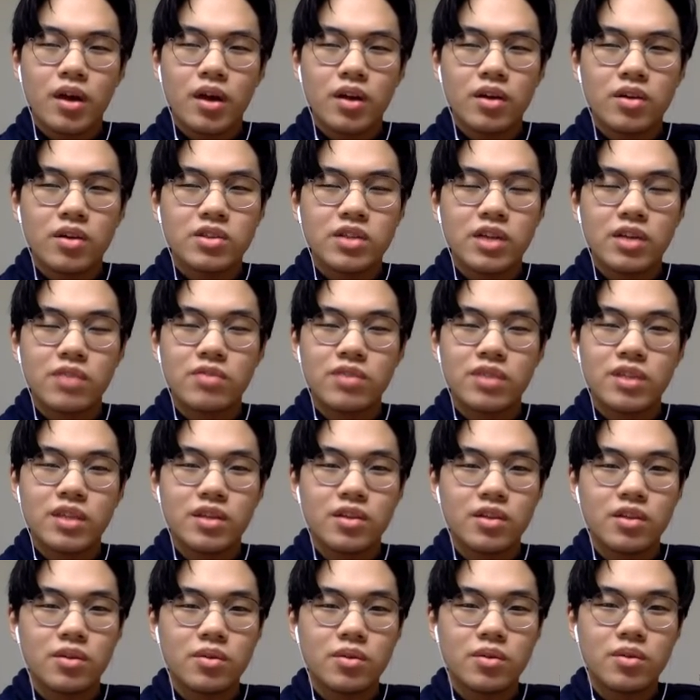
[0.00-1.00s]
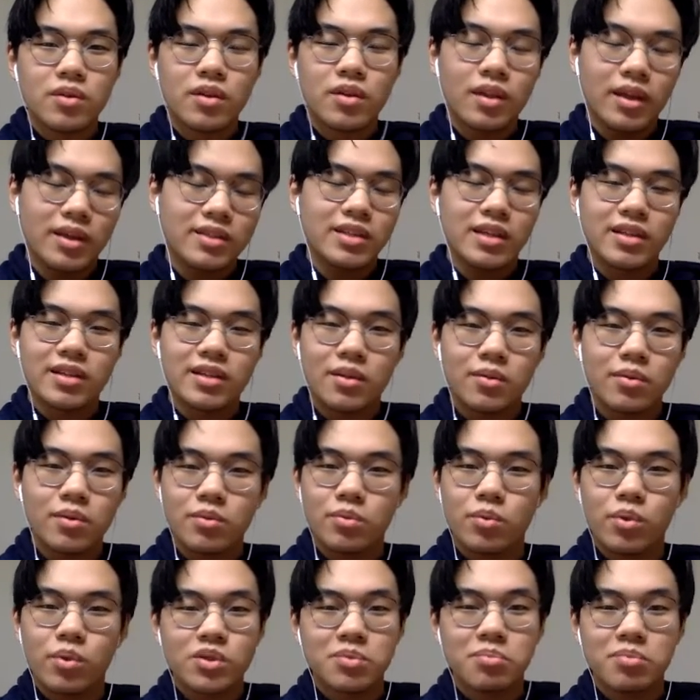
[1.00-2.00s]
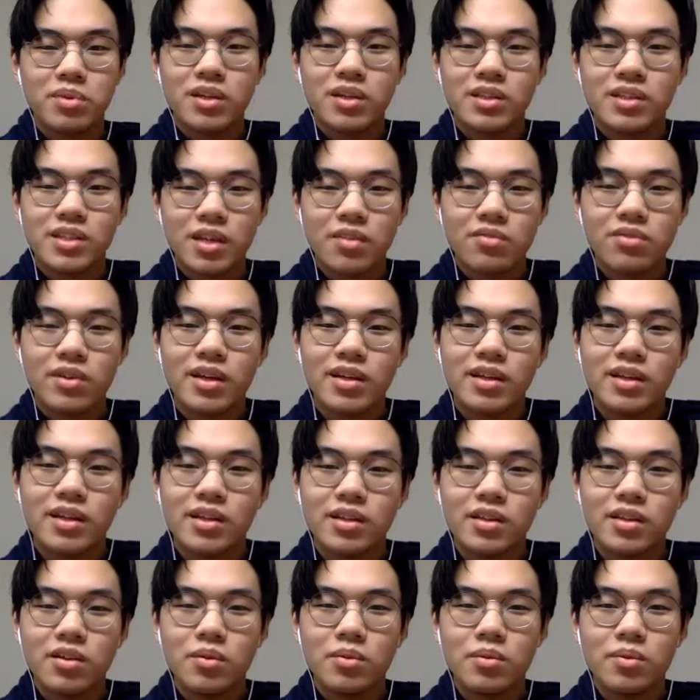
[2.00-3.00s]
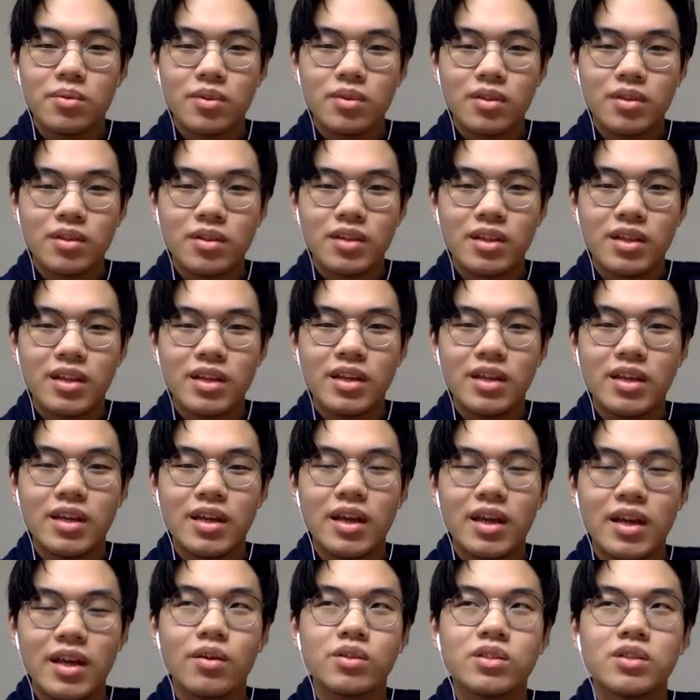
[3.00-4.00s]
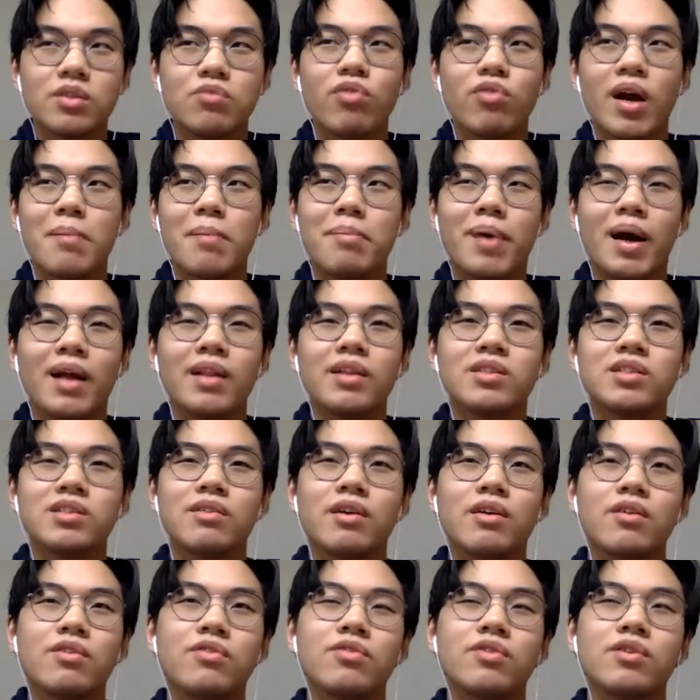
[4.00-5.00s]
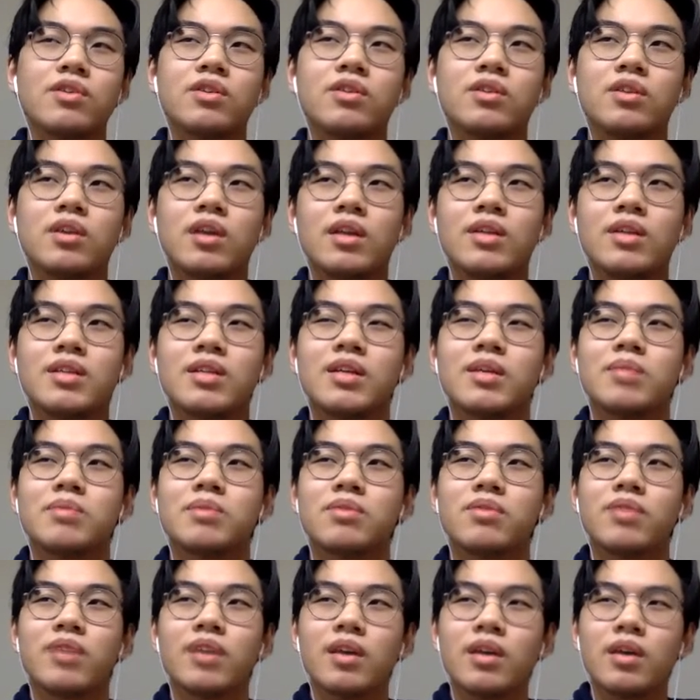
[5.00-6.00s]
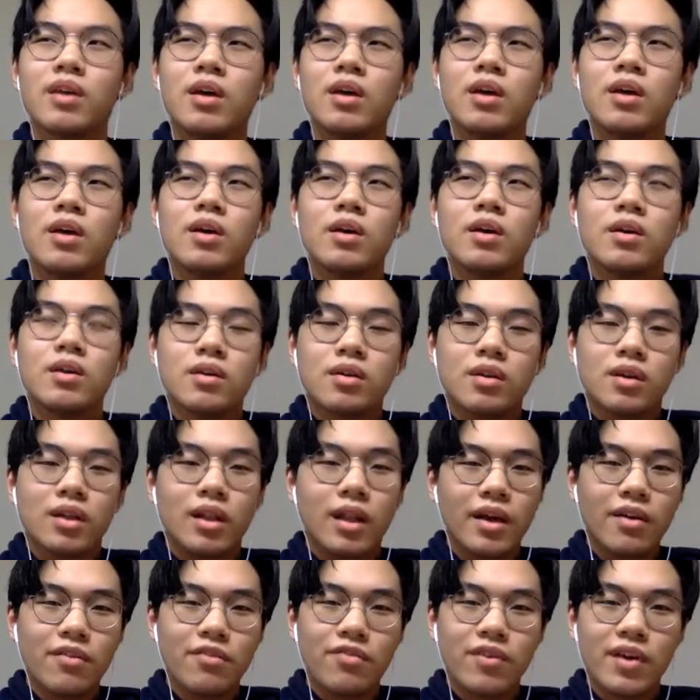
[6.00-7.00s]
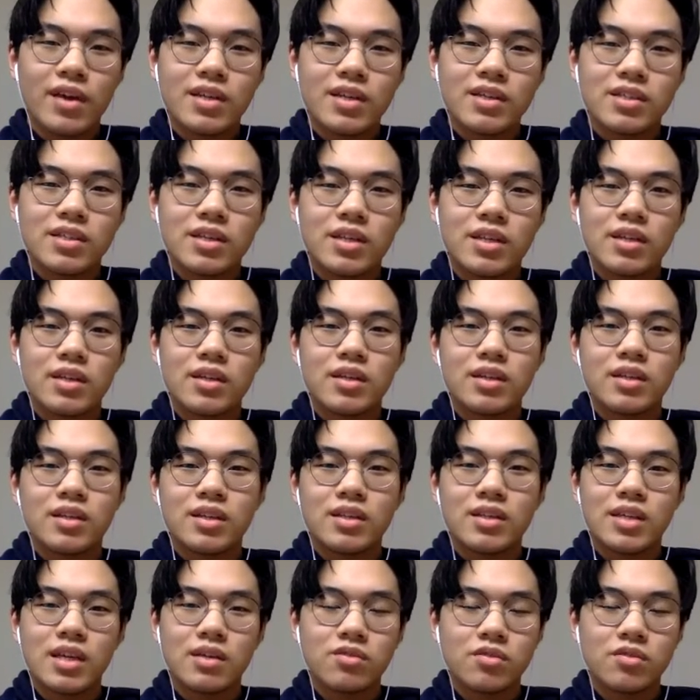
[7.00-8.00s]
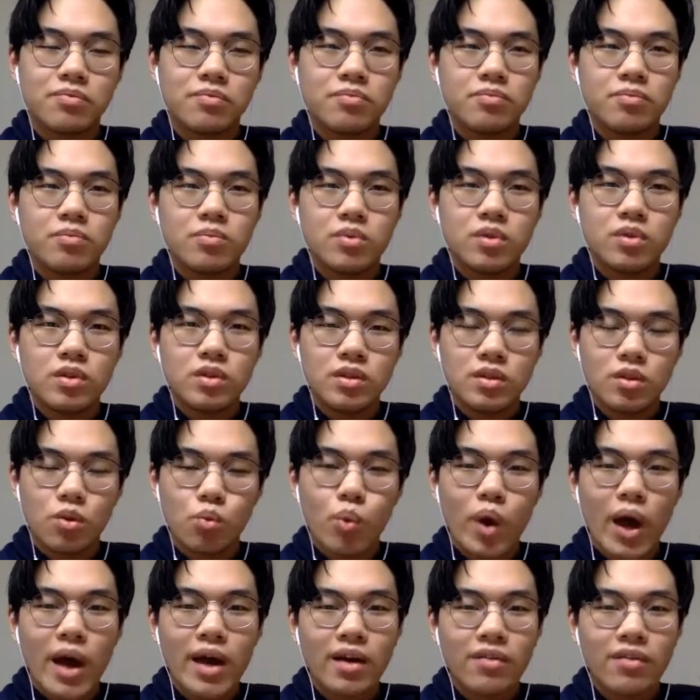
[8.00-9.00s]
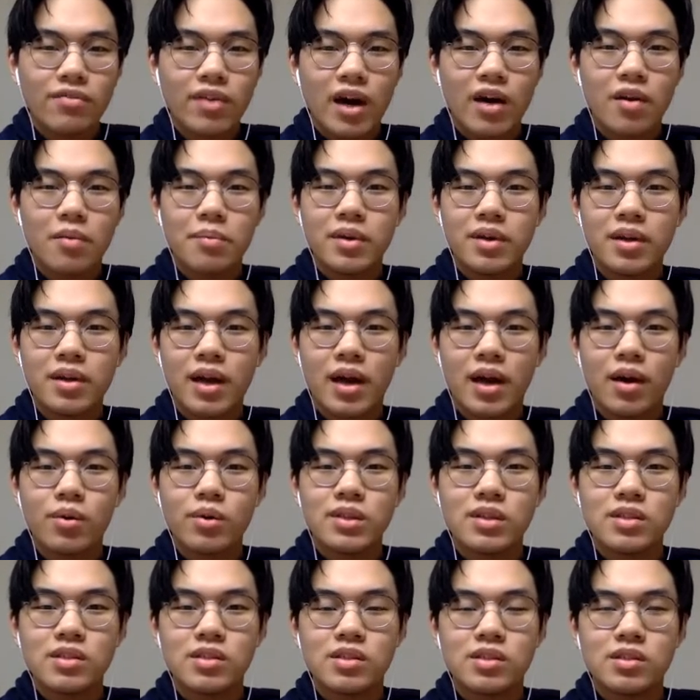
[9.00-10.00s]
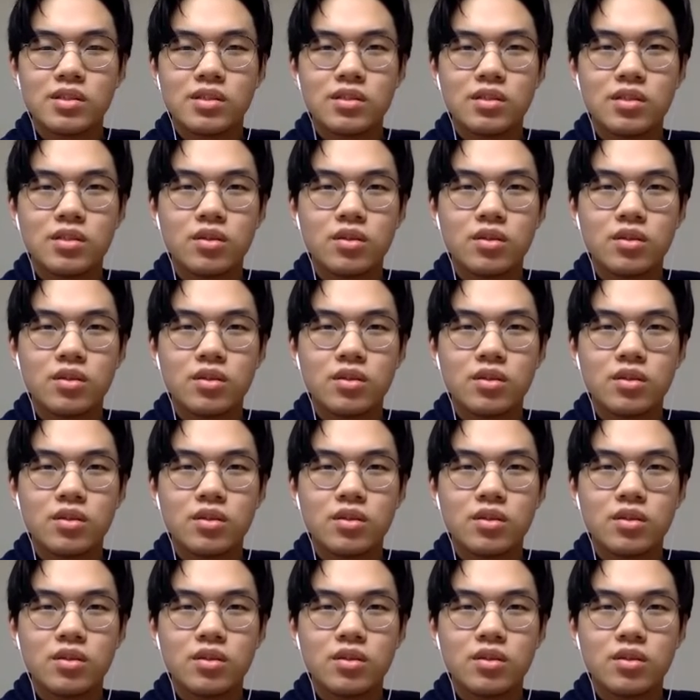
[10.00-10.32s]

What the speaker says: generally, exactly what Sabrina said, really, it was the right balance of everything, in terms of client facing, in terms of the work environment, and how it's